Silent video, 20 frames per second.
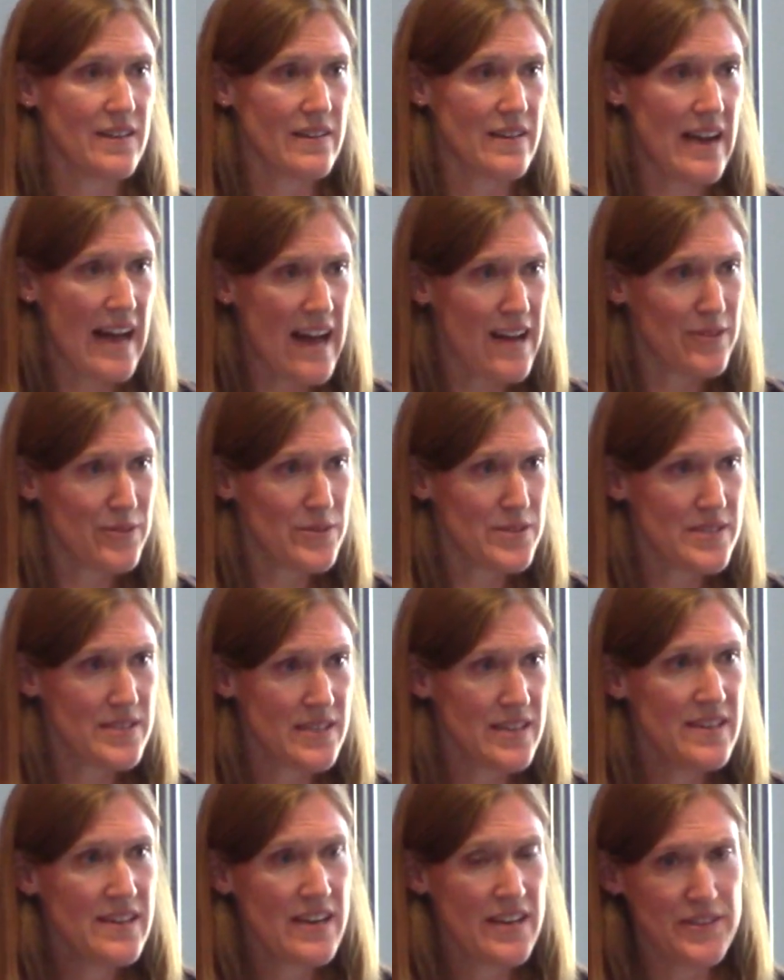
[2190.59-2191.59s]
house
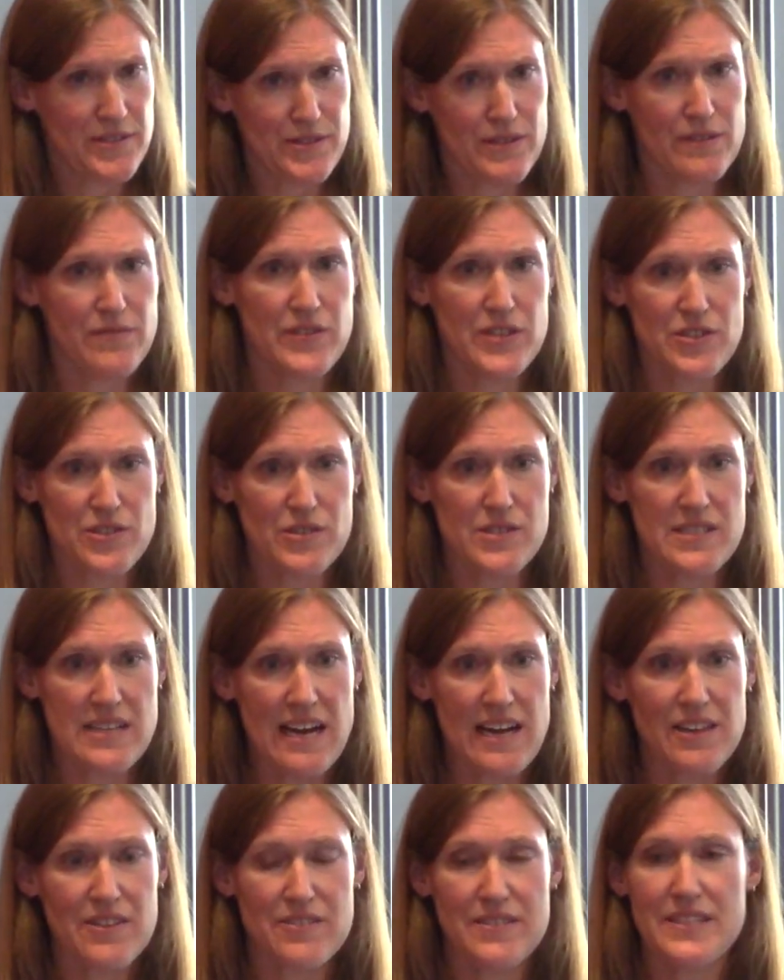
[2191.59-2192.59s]
and your official
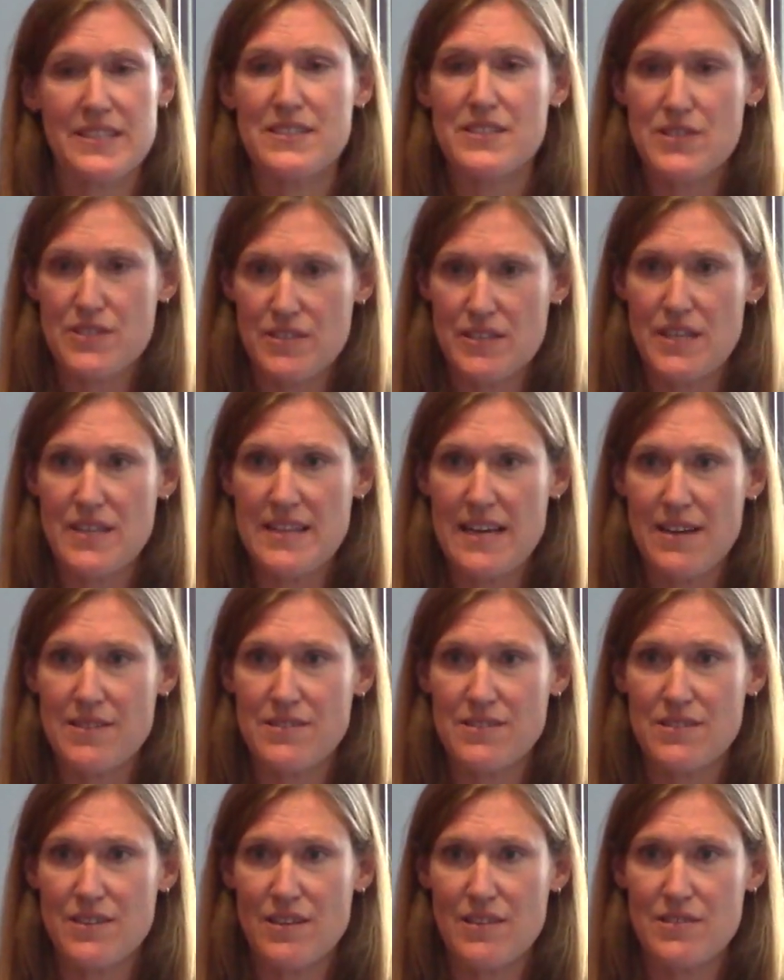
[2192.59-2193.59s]
salary is
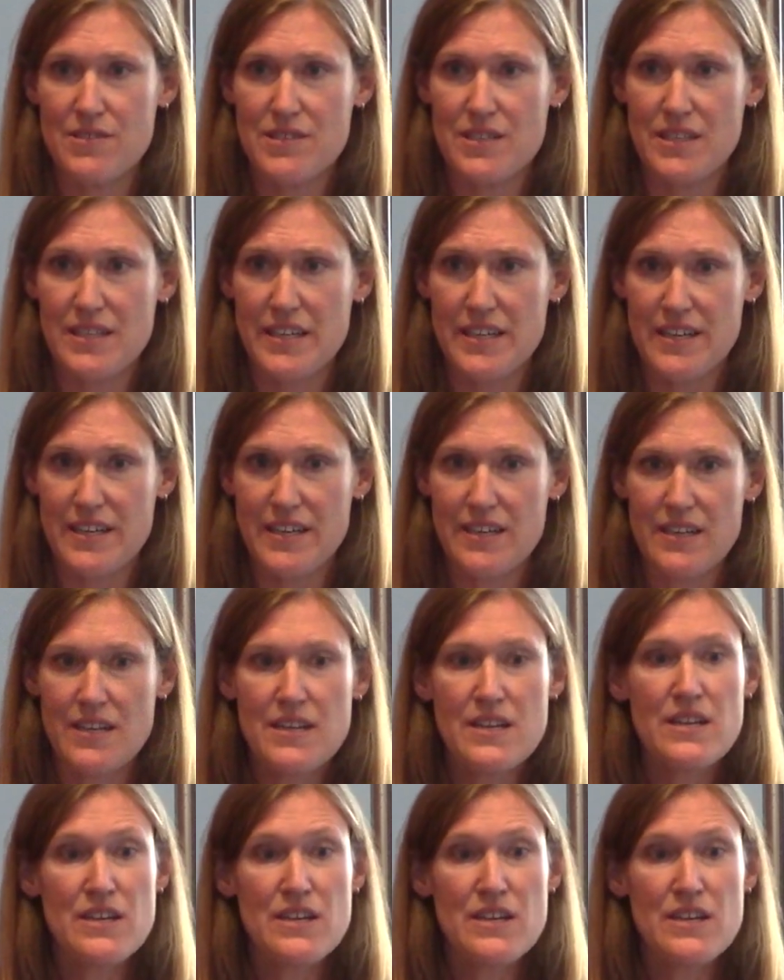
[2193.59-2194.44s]
$30,000 a year,